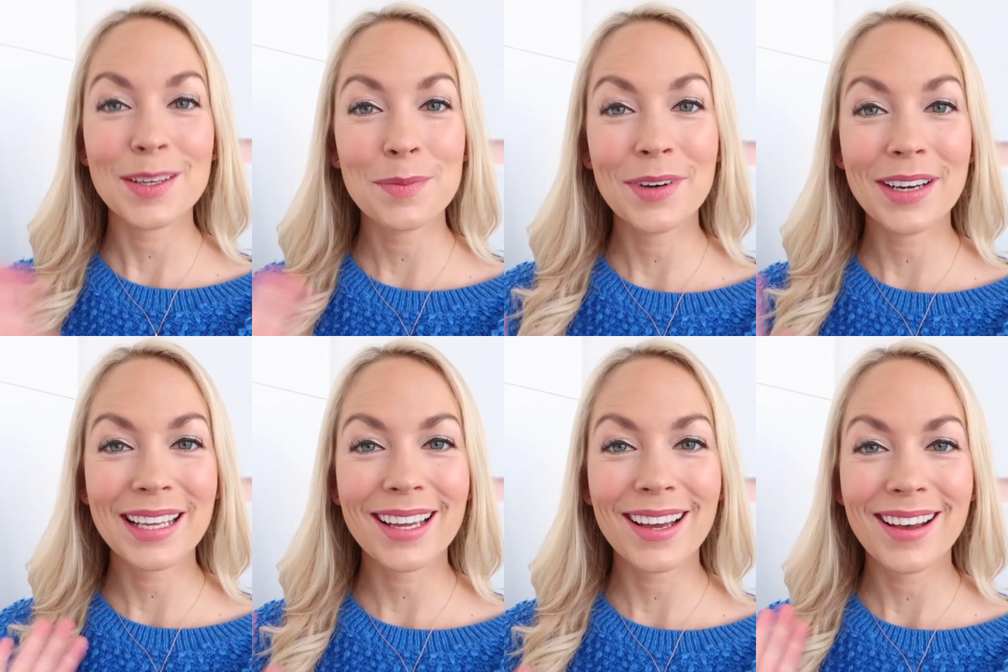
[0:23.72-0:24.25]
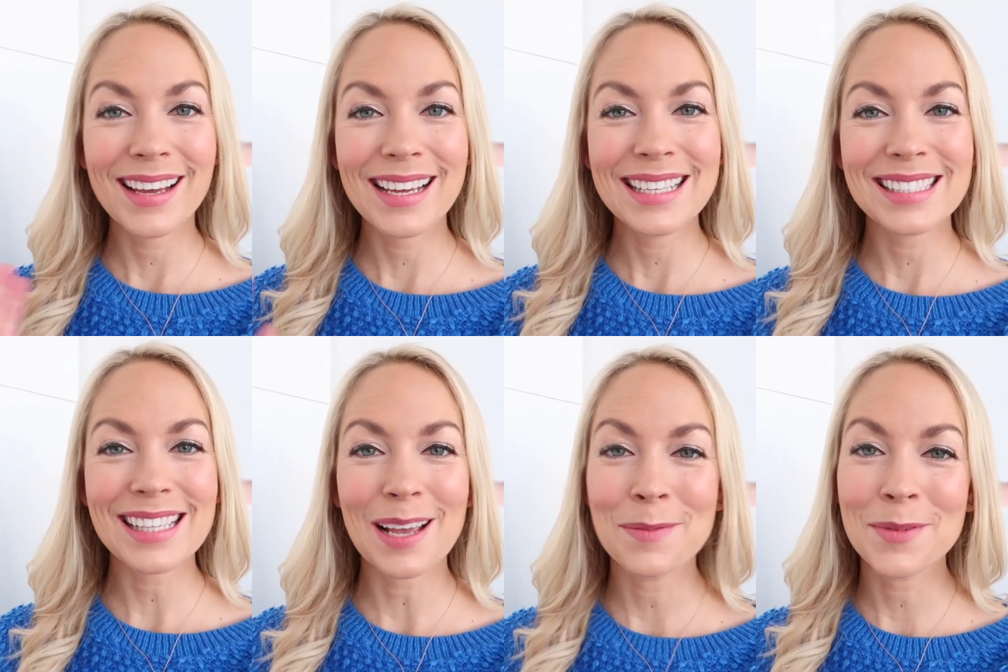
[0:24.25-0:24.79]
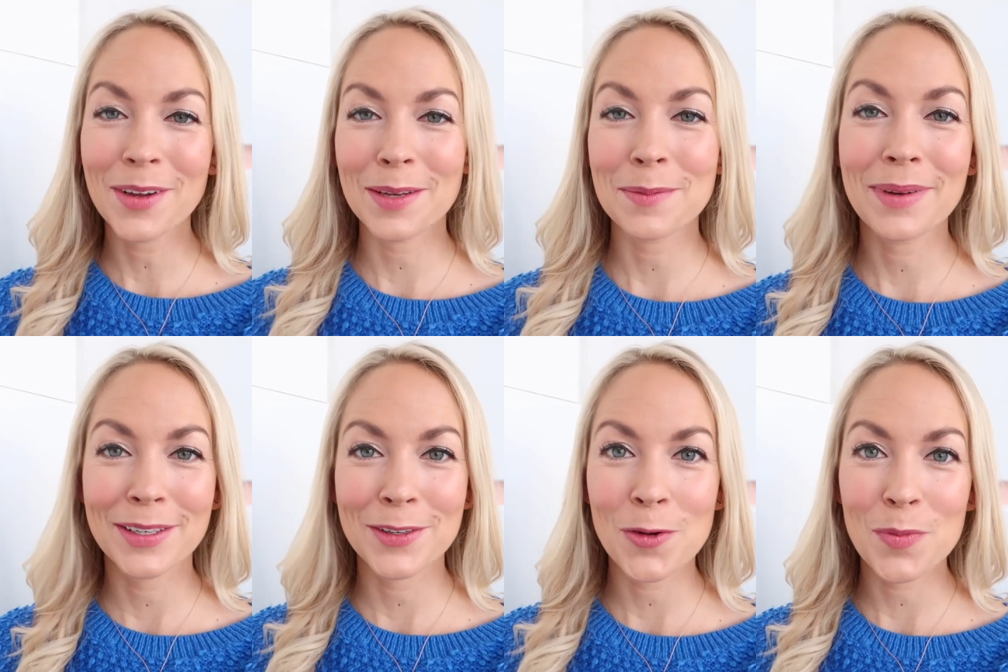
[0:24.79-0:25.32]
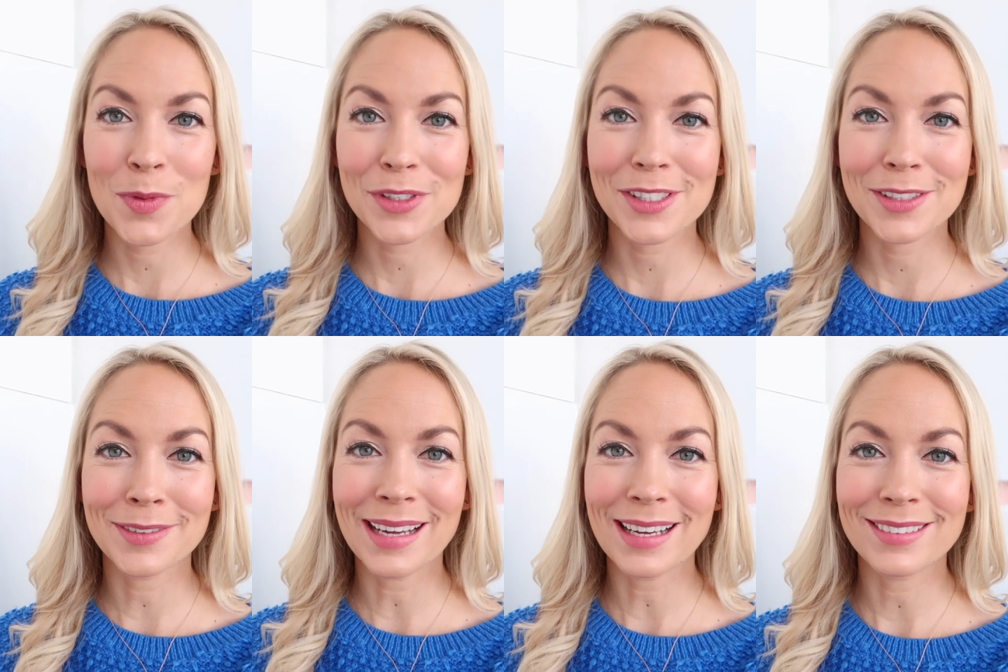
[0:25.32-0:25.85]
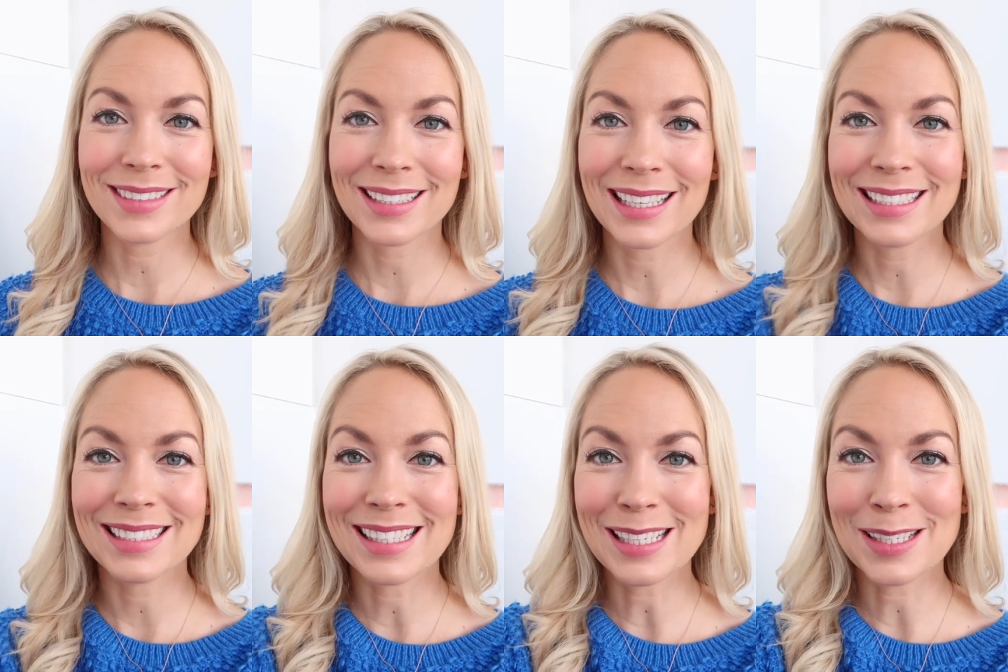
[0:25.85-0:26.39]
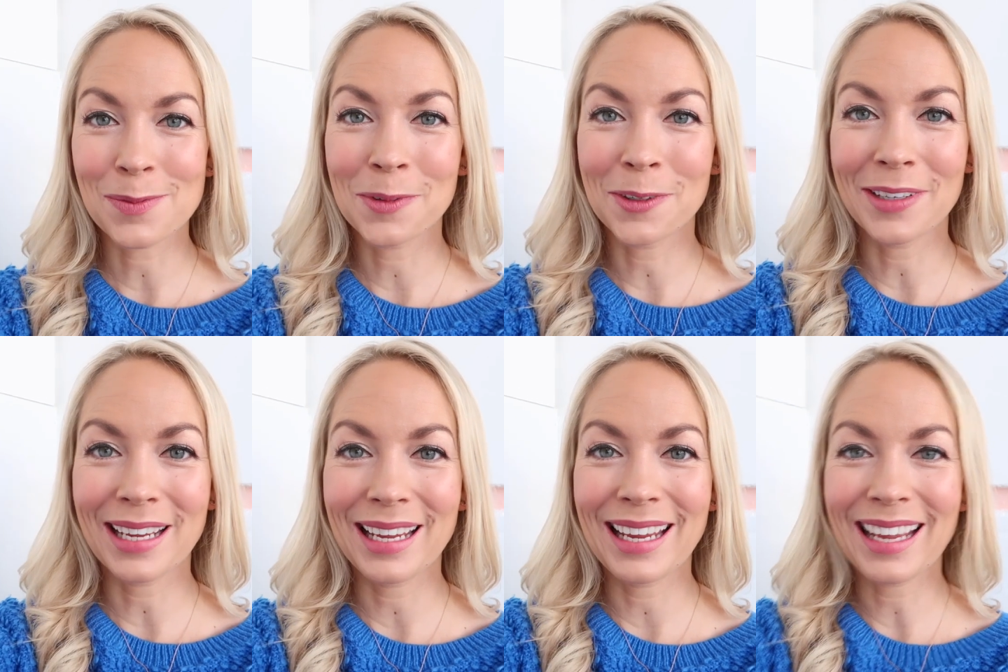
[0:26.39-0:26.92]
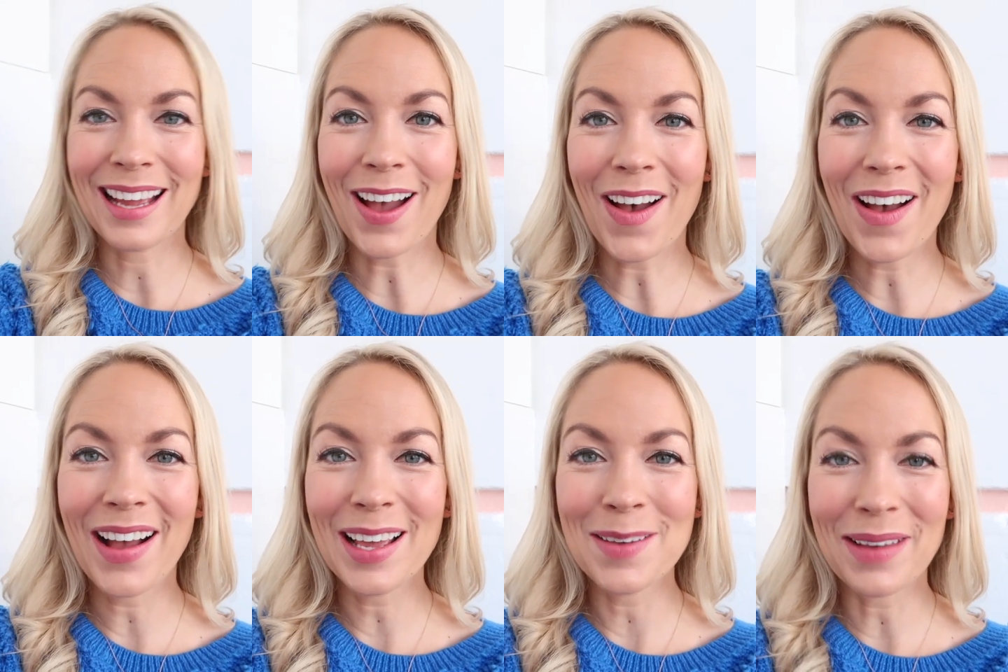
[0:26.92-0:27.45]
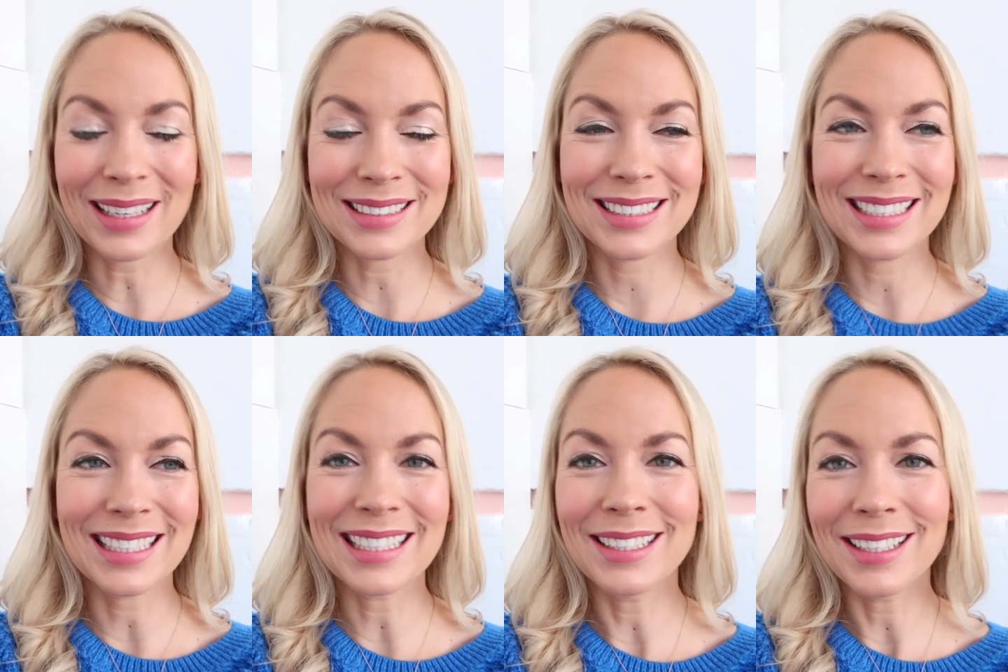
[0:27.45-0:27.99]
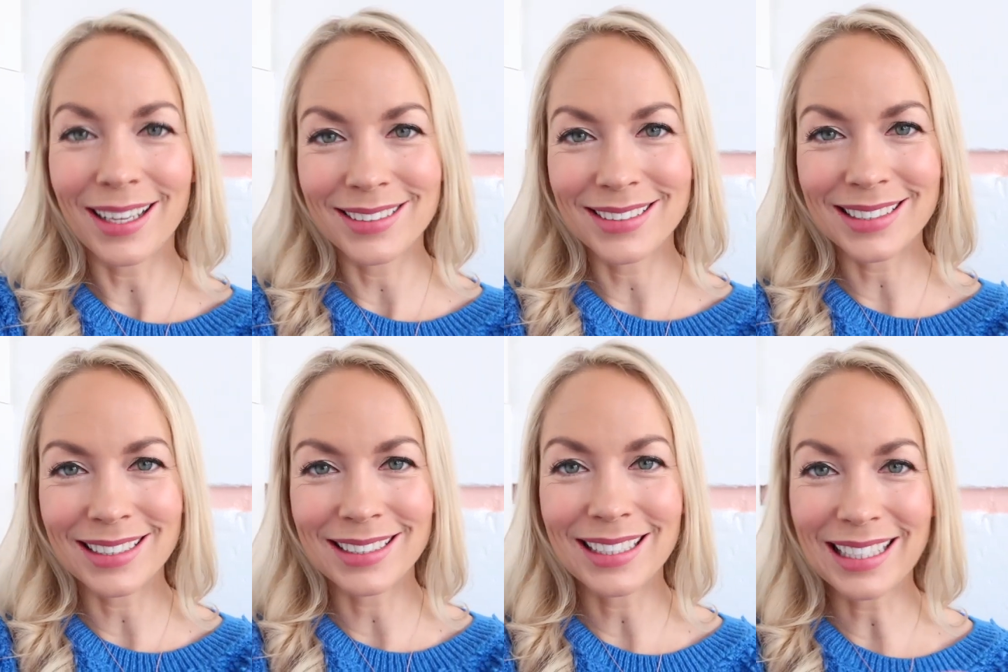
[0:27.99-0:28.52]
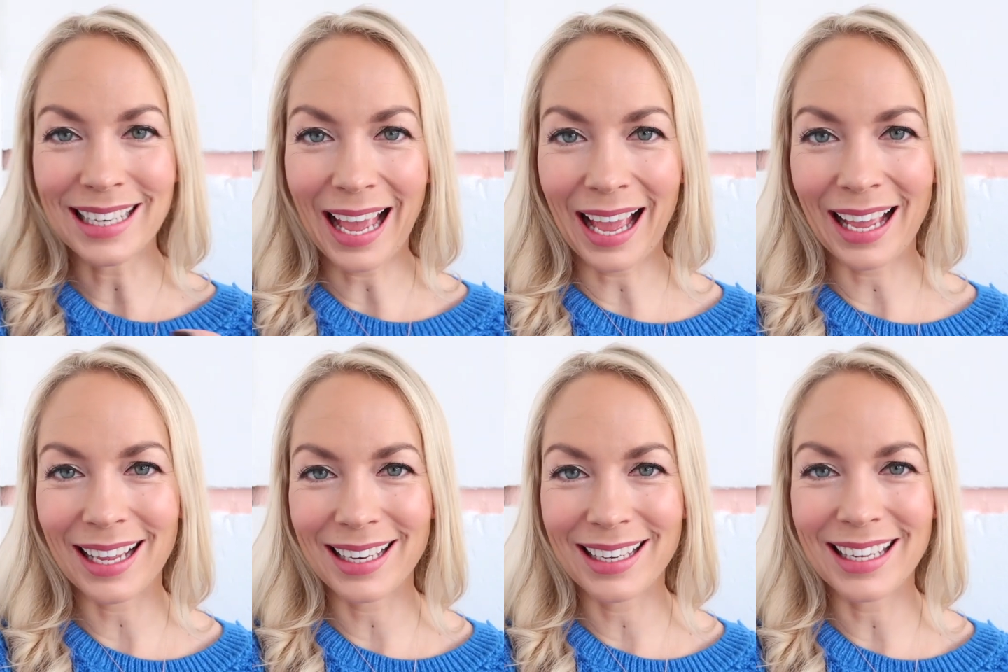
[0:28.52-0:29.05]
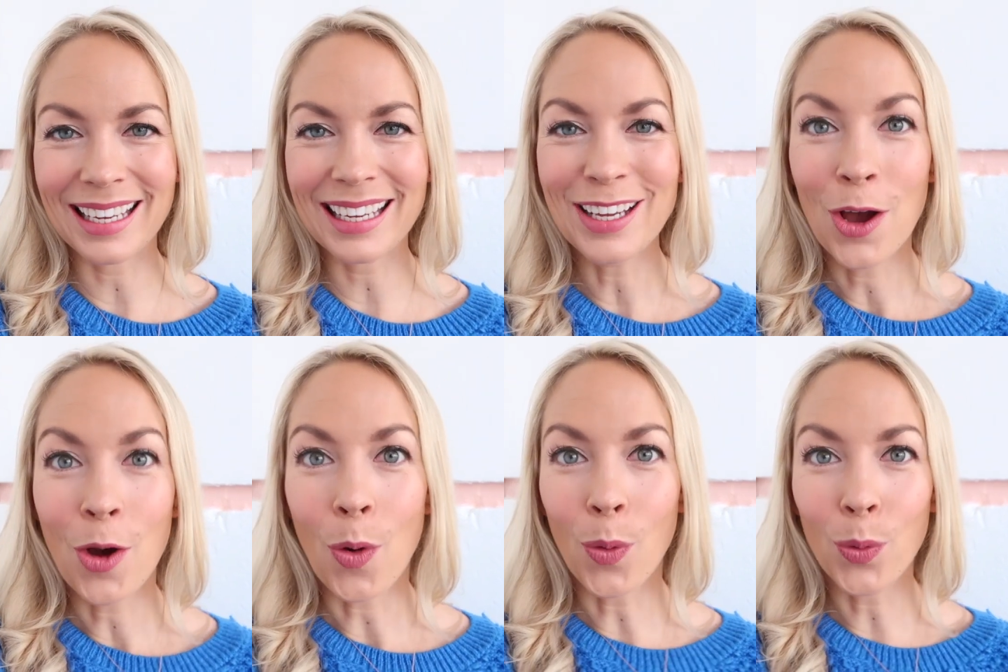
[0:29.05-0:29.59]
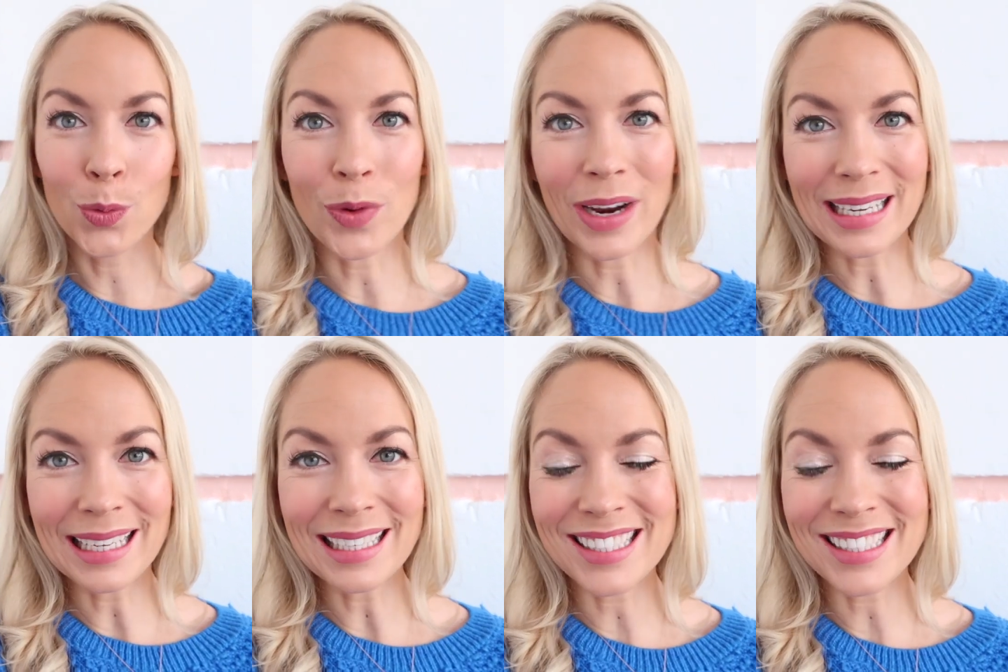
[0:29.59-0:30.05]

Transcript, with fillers: Good morning, guys. I'm not in my normal surroundings this morning. I am actually in London, in Hackney already.